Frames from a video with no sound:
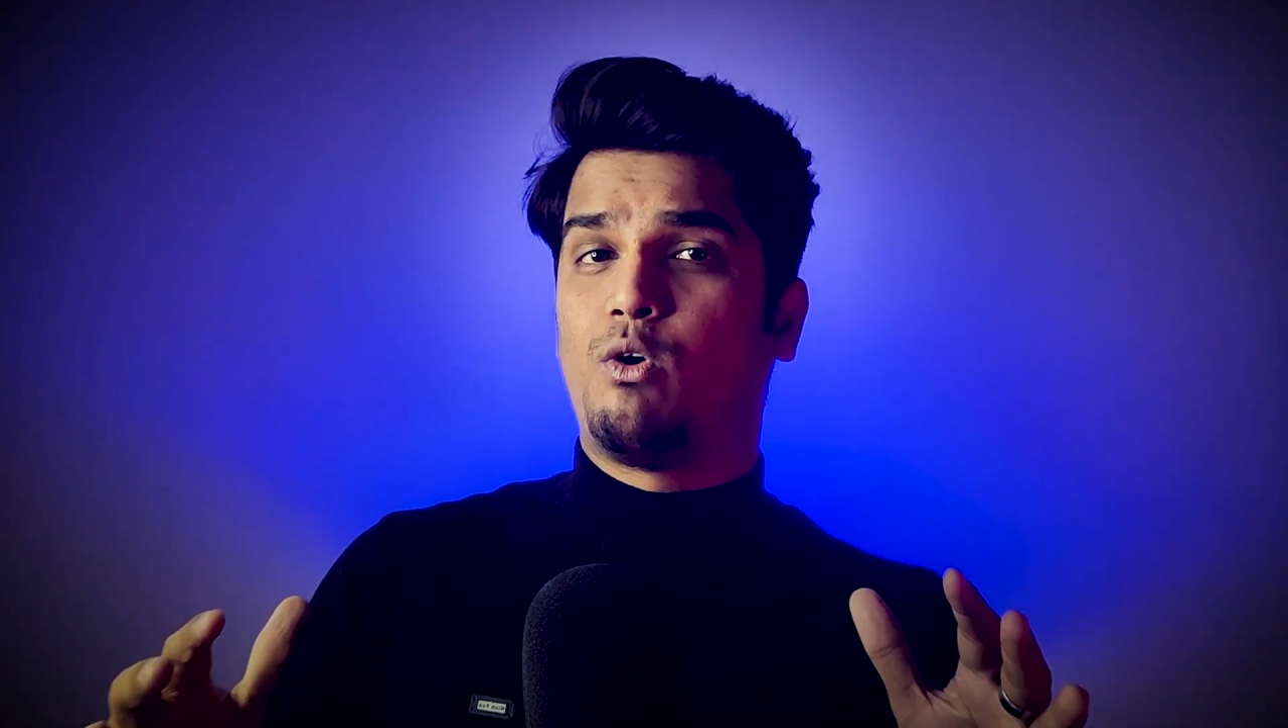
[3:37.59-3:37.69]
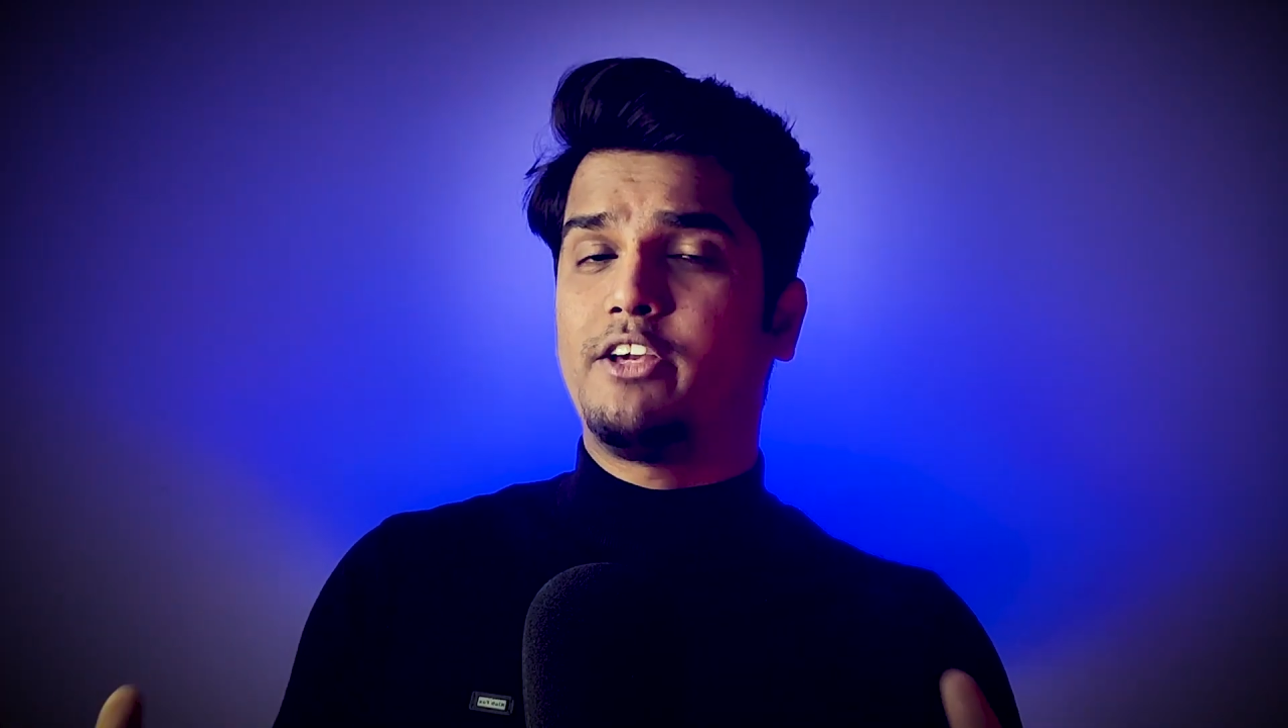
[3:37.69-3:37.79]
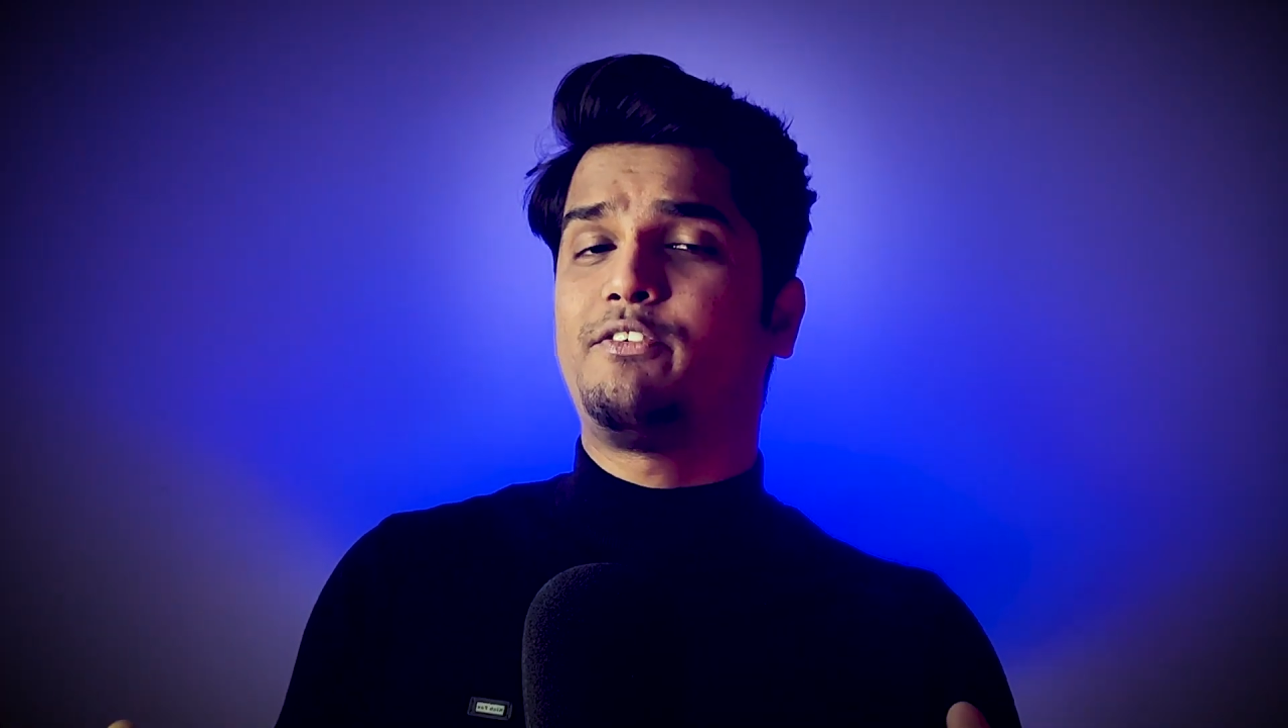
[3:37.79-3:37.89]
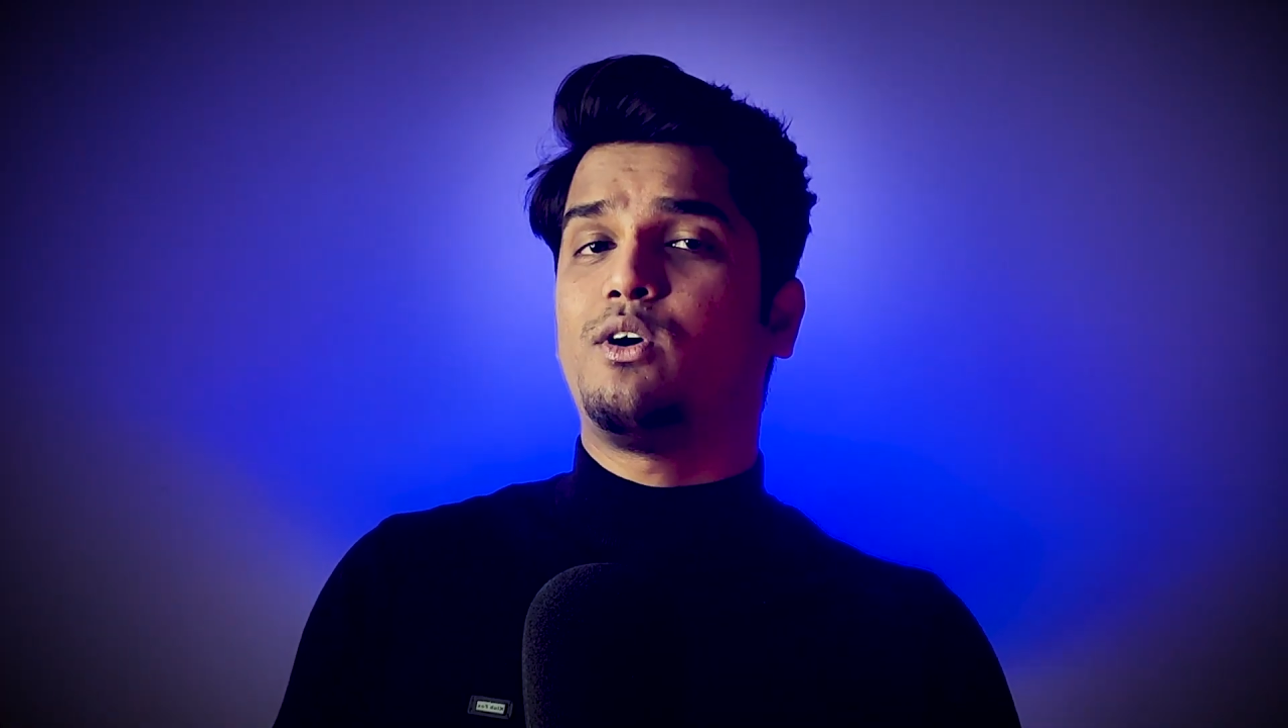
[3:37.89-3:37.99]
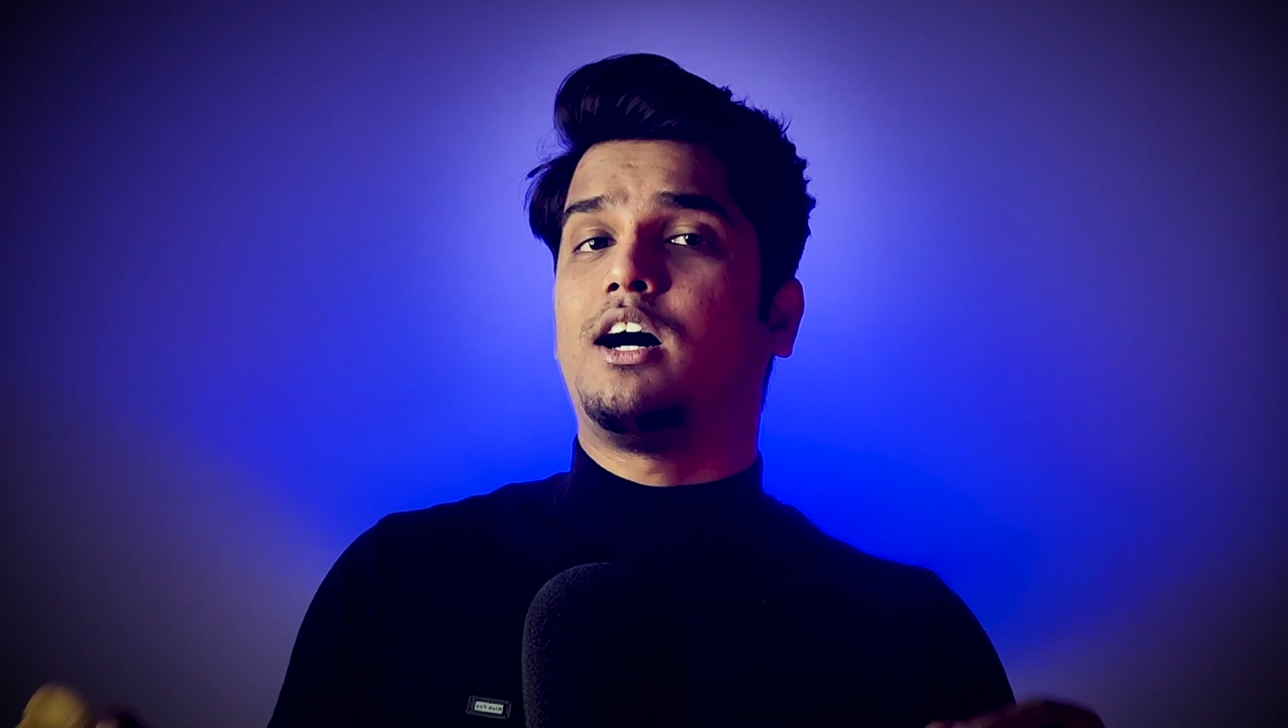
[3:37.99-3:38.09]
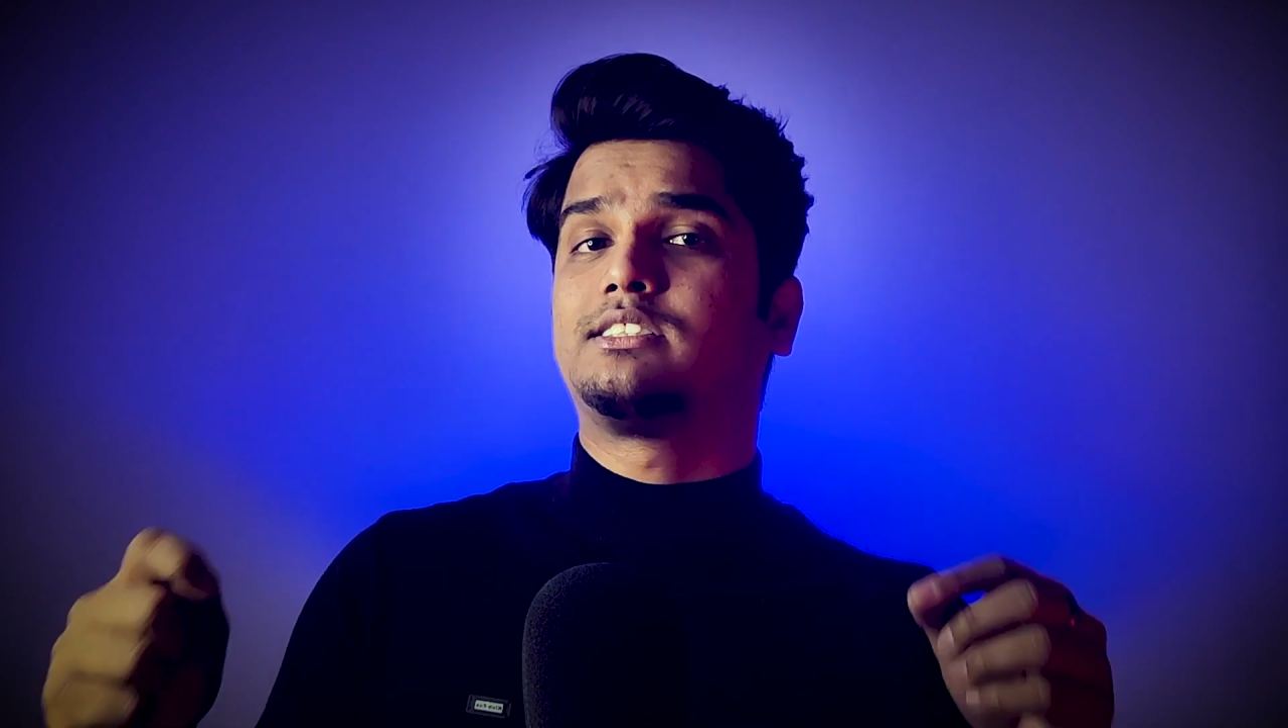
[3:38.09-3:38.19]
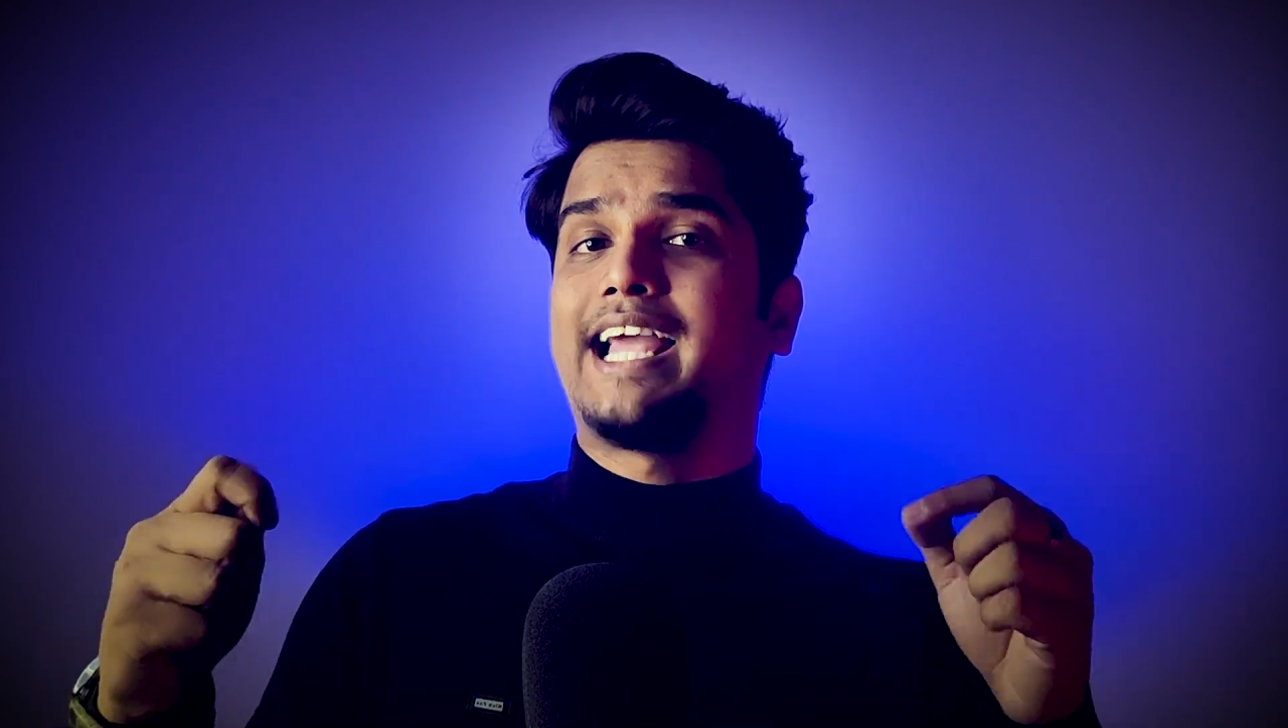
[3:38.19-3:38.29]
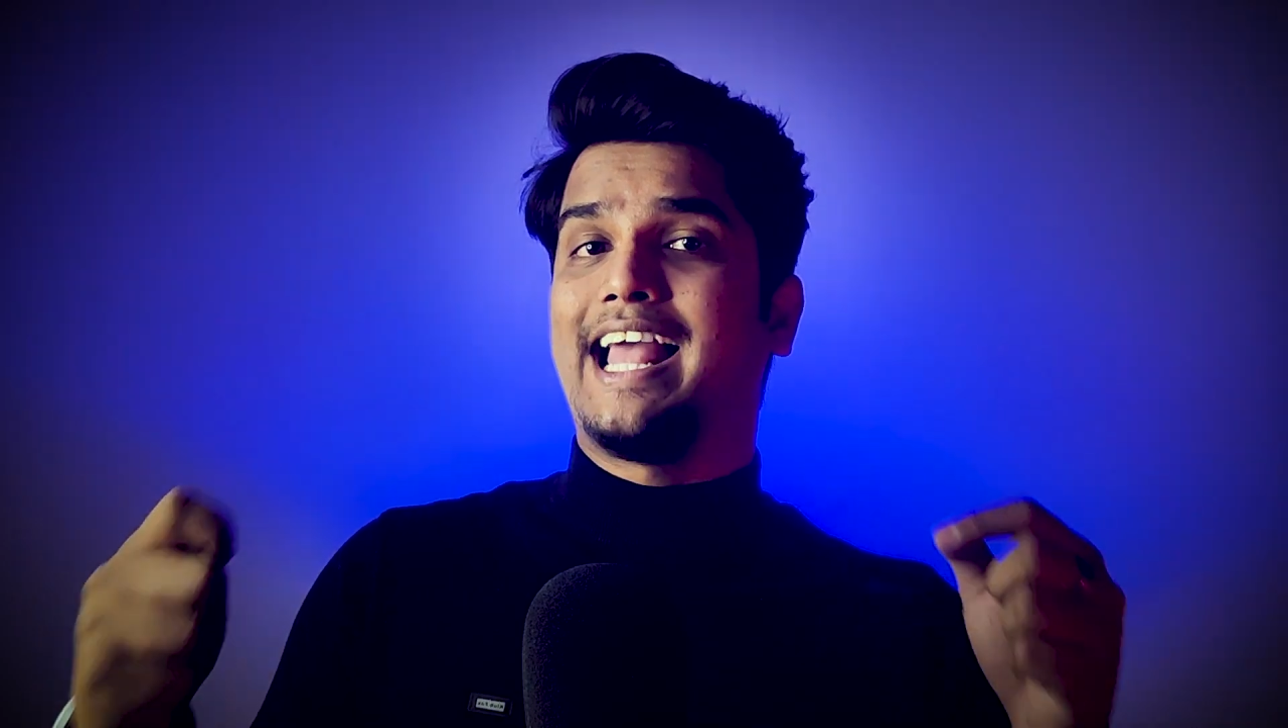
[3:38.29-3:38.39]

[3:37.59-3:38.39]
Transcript: What if you ask